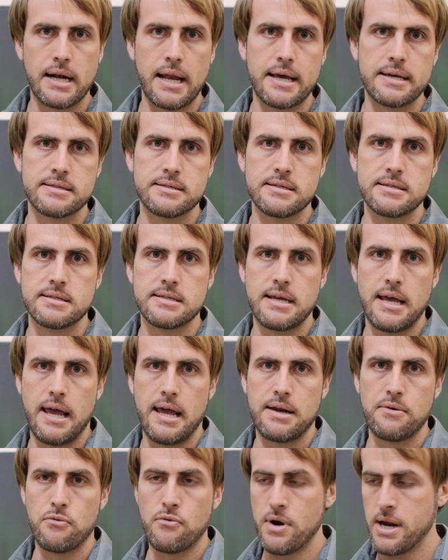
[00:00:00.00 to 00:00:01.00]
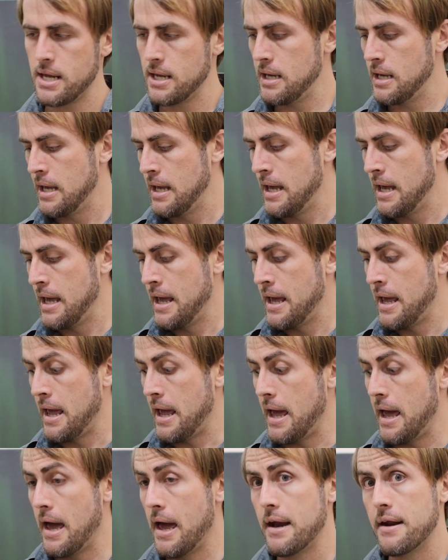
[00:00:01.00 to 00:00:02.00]
glasses, and ring,
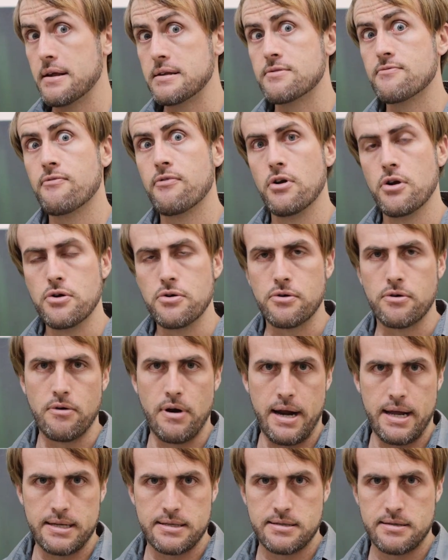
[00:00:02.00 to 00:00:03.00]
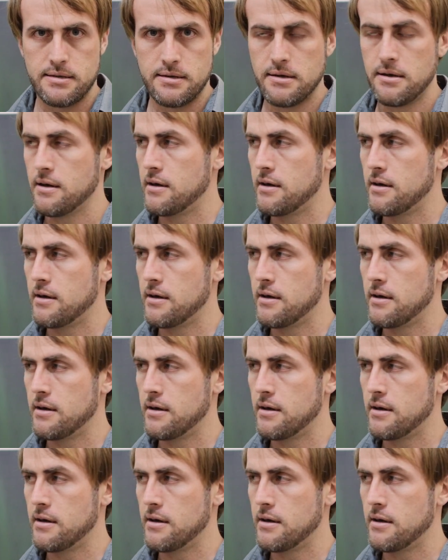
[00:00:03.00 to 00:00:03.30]
and it flew great.